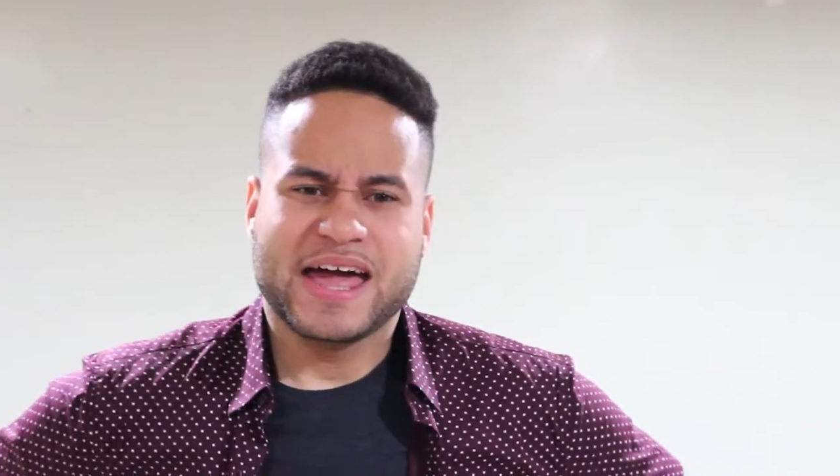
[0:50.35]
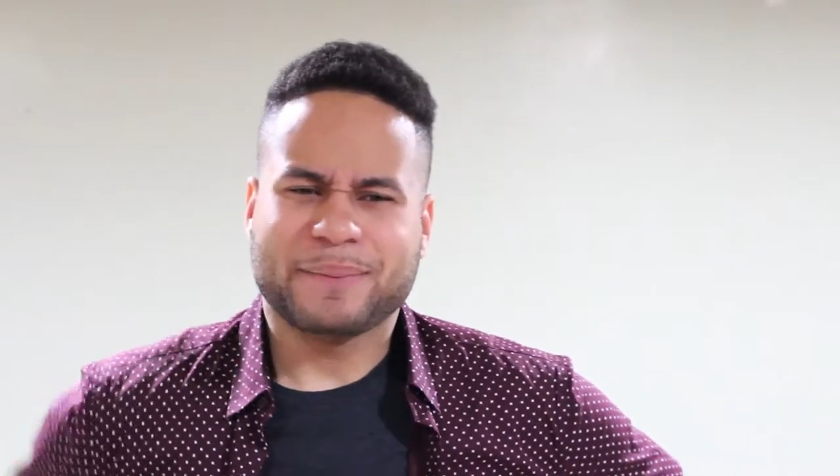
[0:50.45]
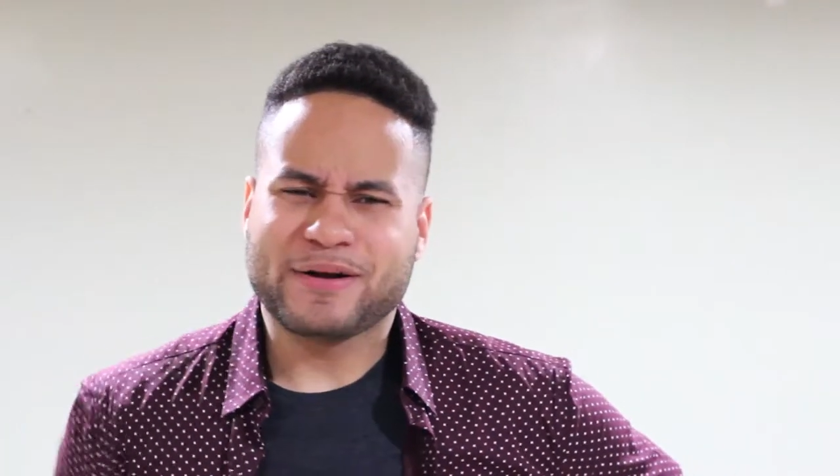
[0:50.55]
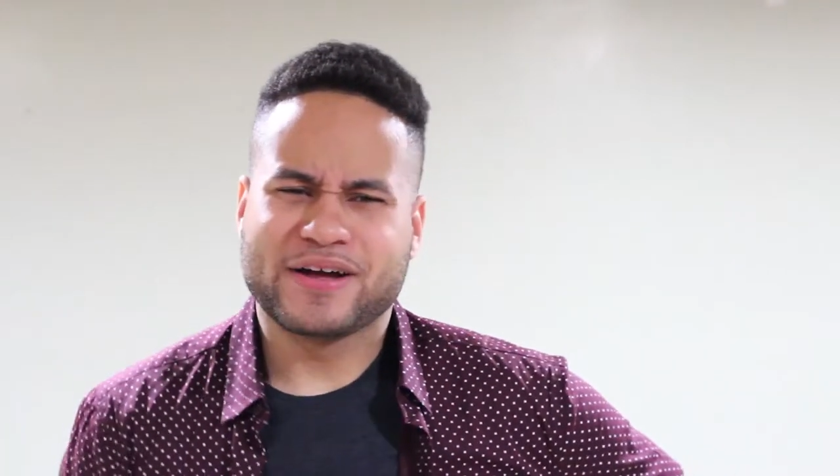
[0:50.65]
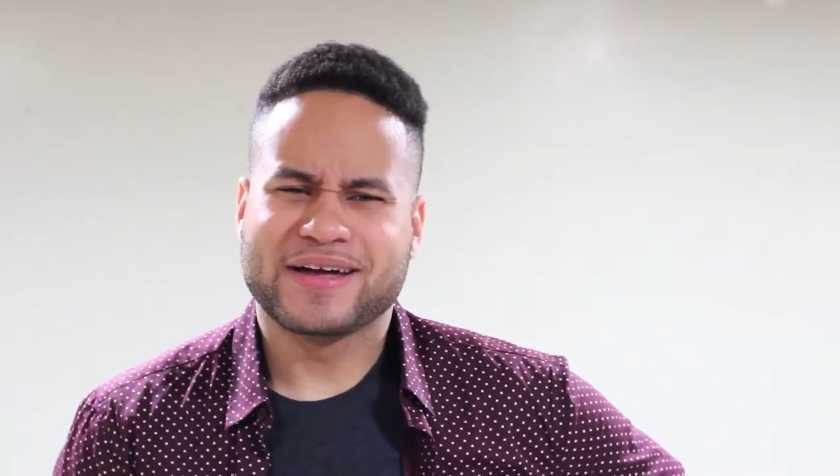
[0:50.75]

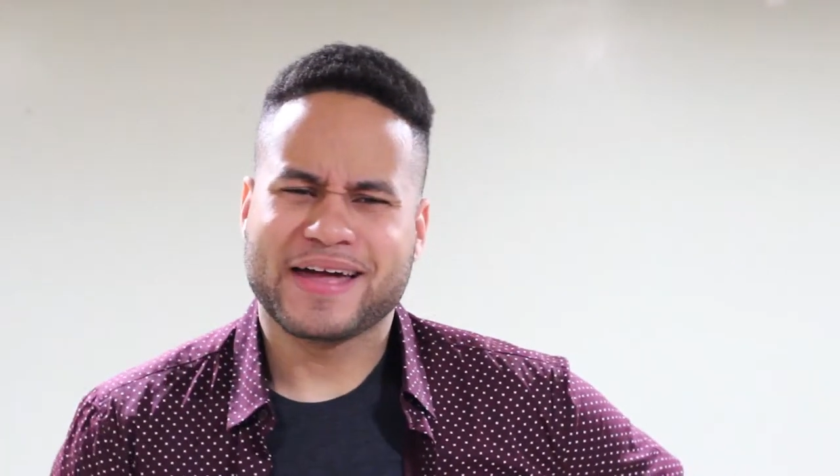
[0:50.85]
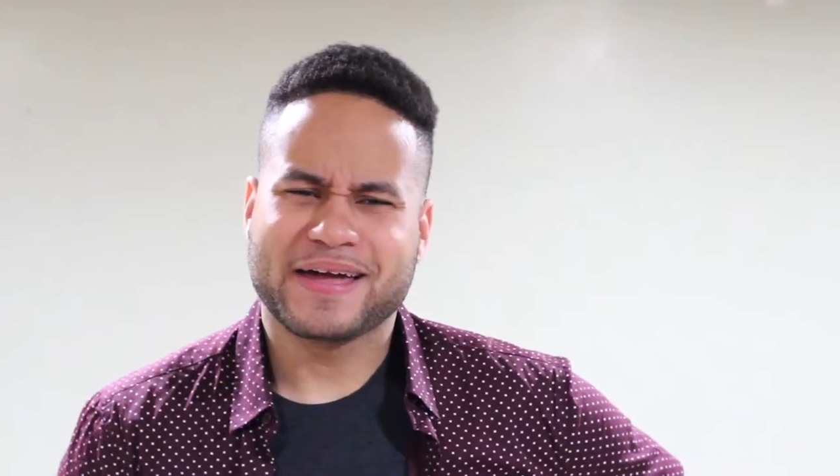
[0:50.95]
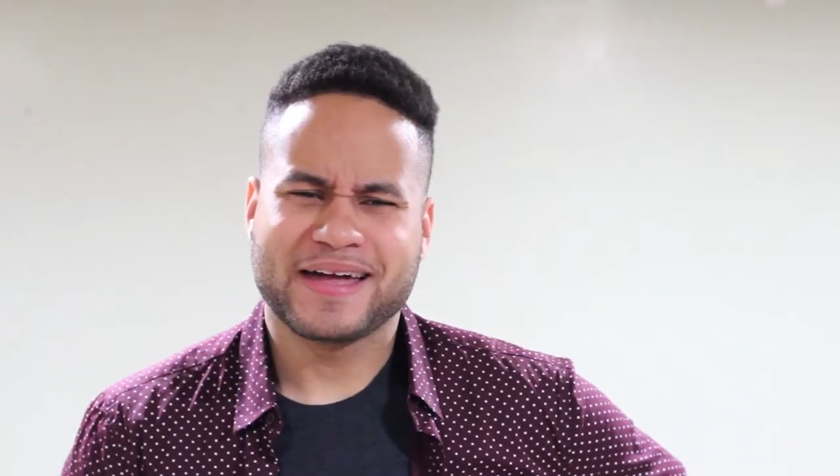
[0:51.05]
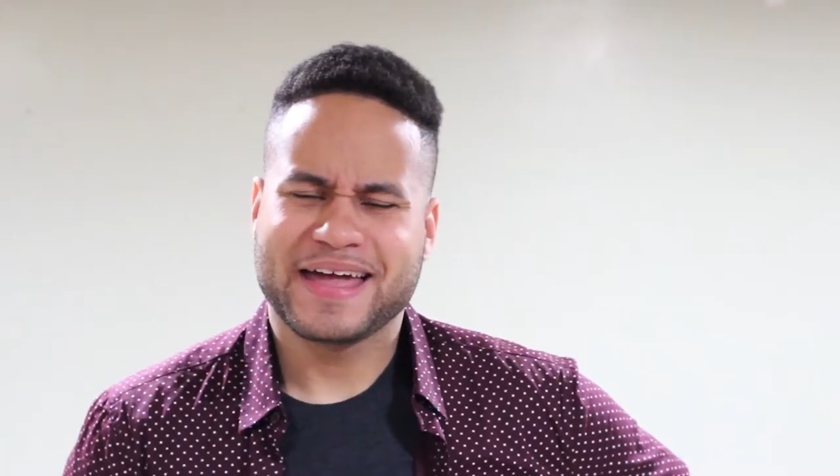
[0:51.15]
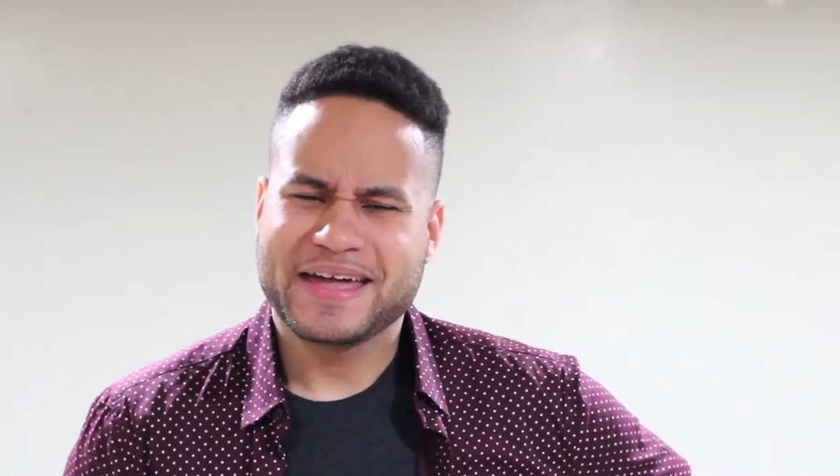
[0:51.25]
Am
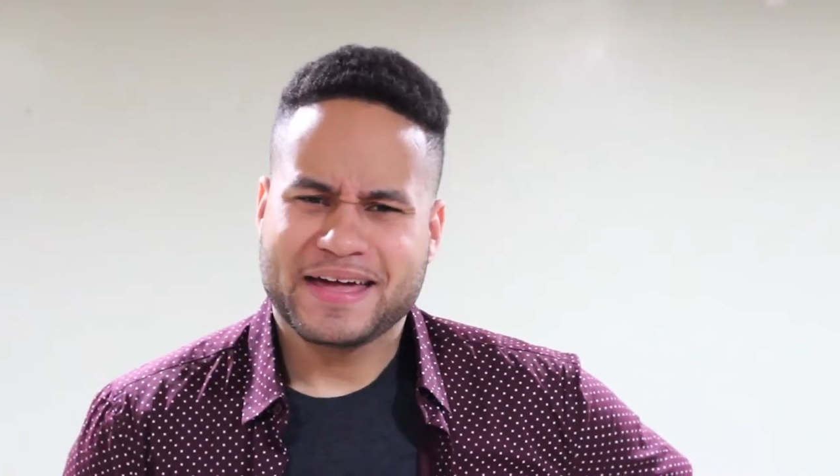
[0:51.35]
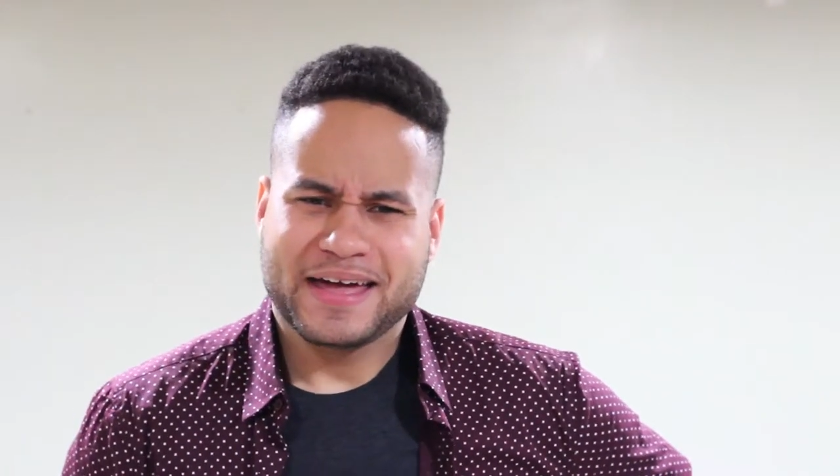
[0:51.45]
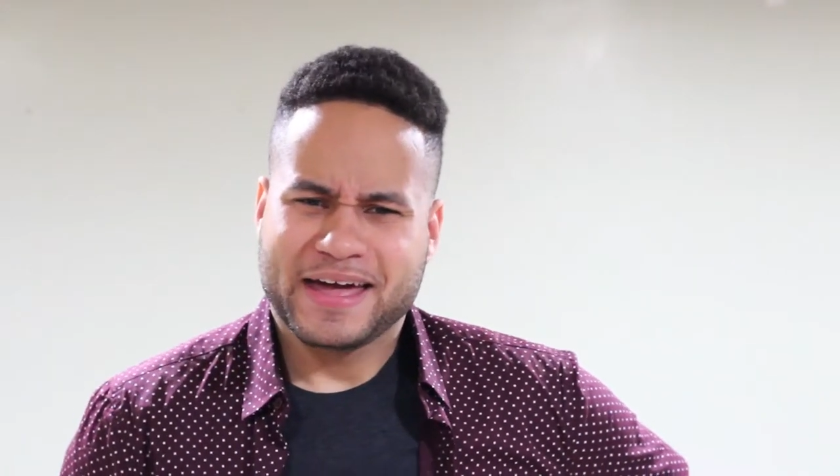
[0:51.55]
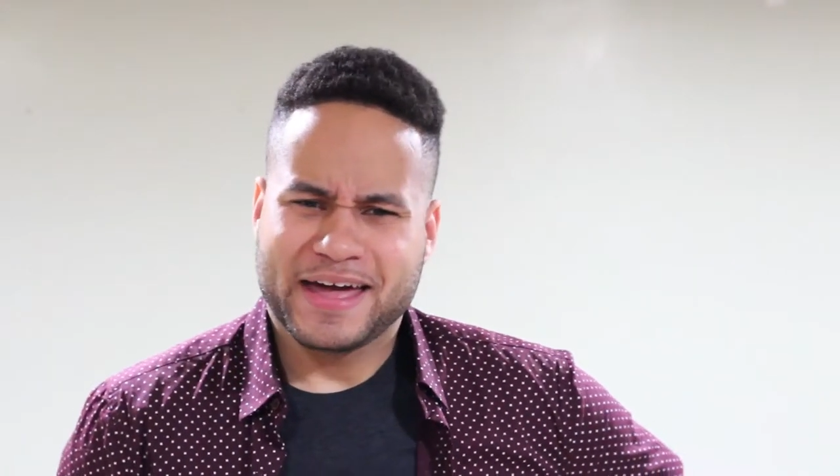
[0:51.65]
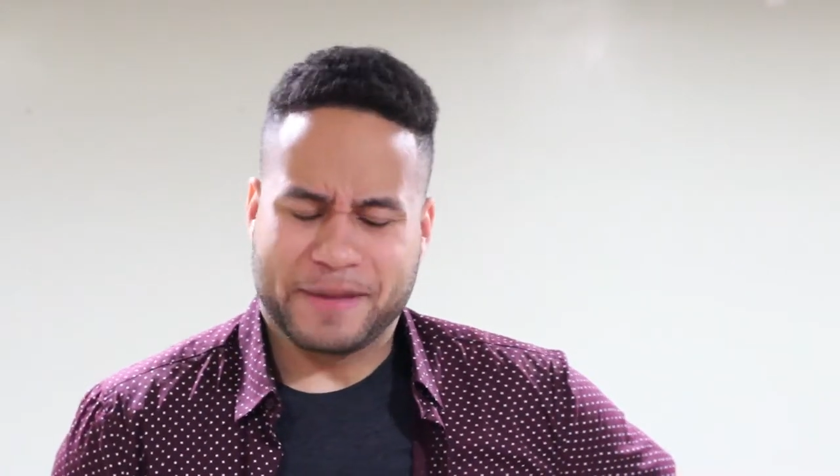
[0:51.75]

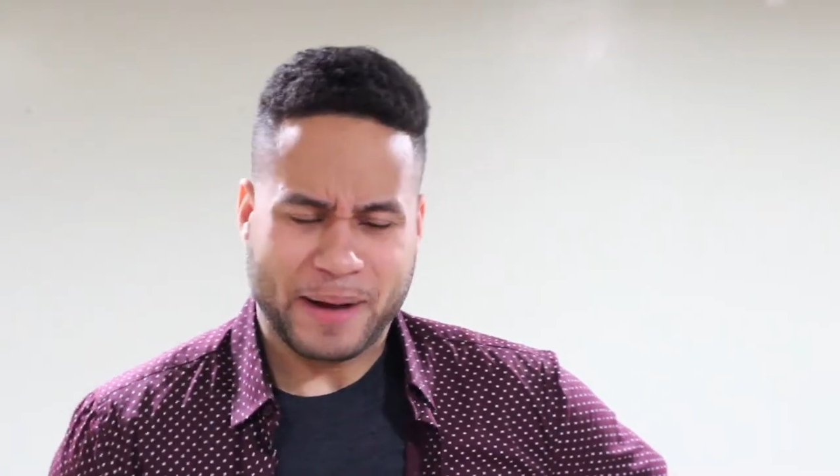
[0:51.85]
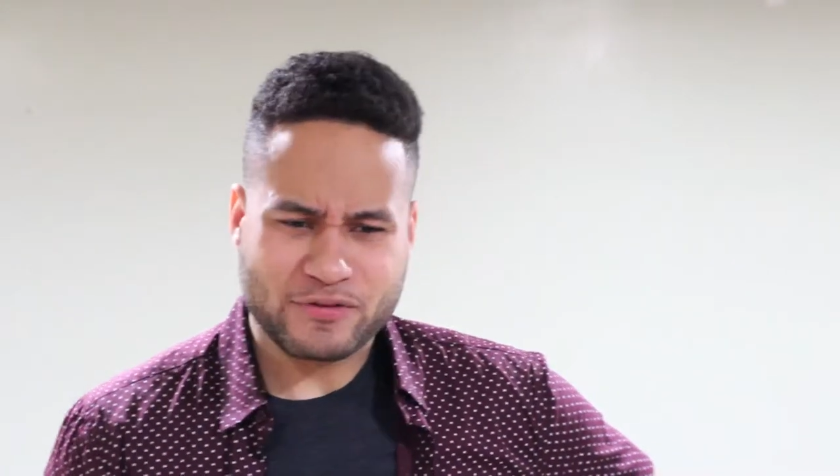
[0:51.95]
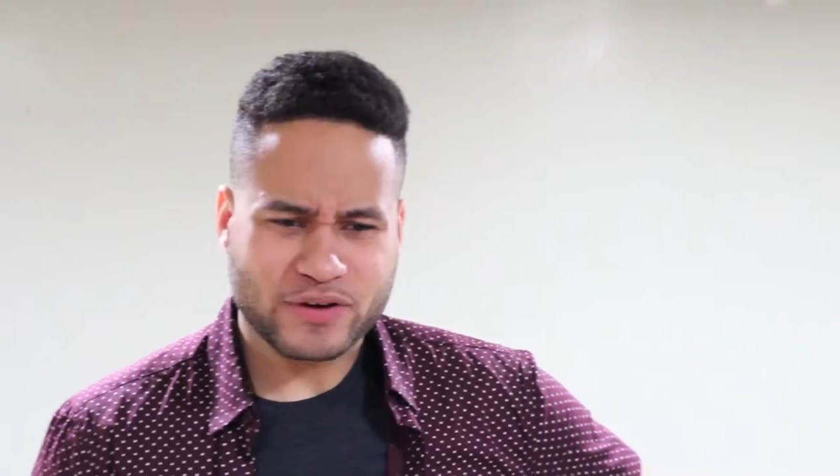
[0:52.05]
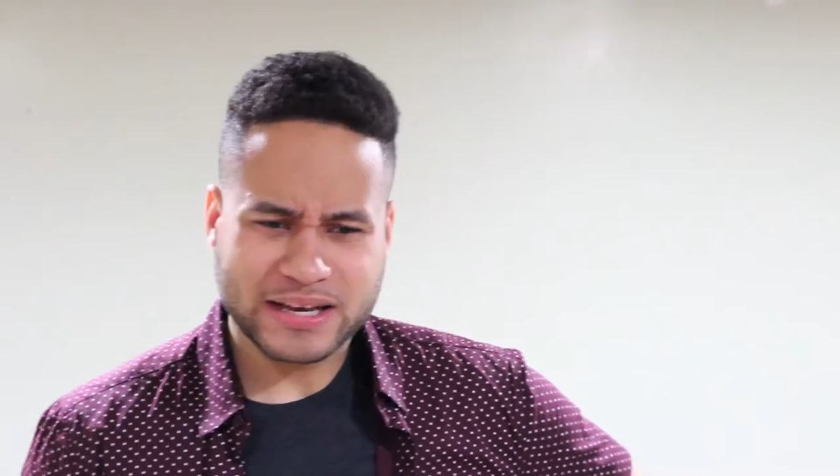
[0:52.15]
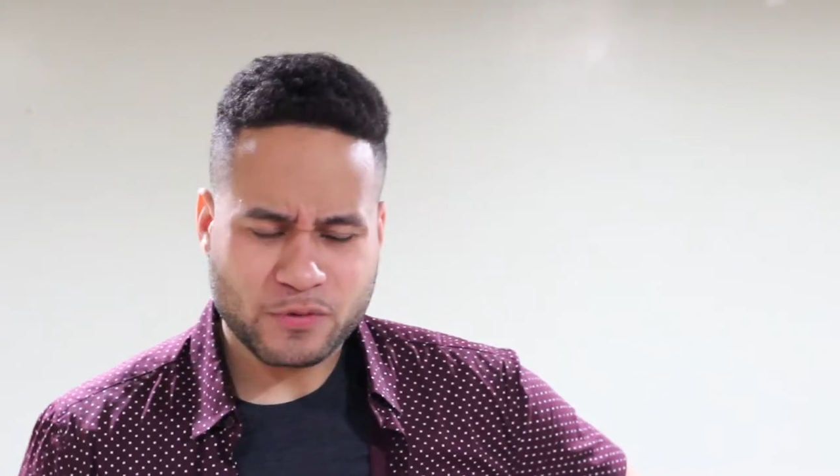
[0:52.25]
I
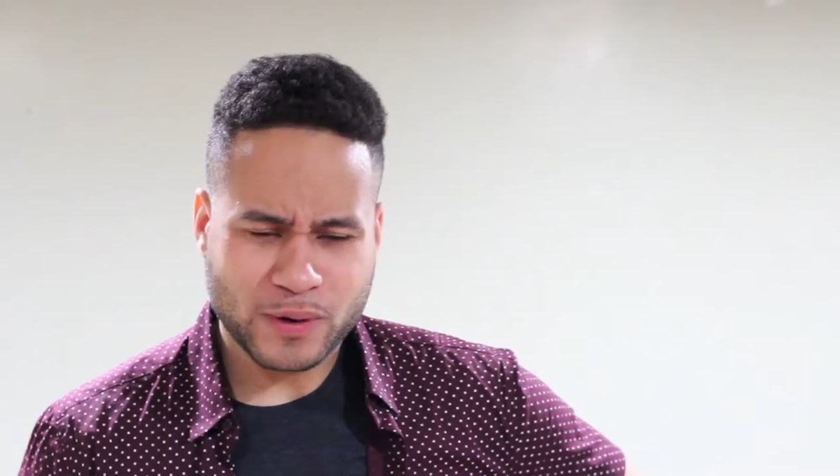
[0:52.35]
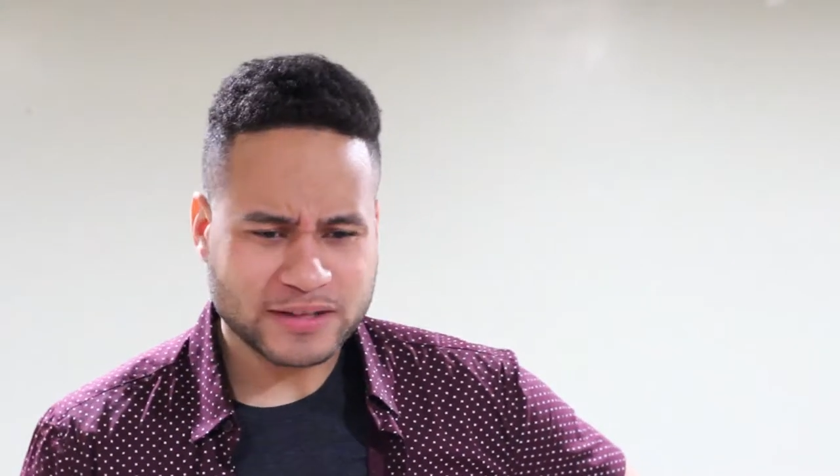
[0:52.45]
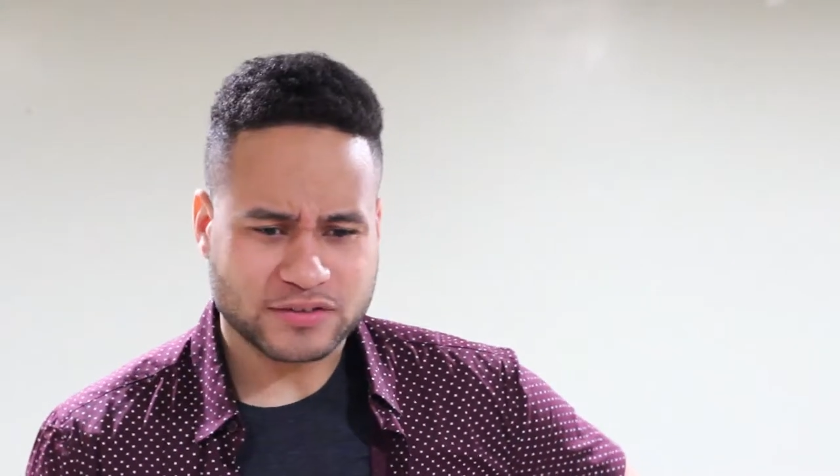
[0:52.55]
really willing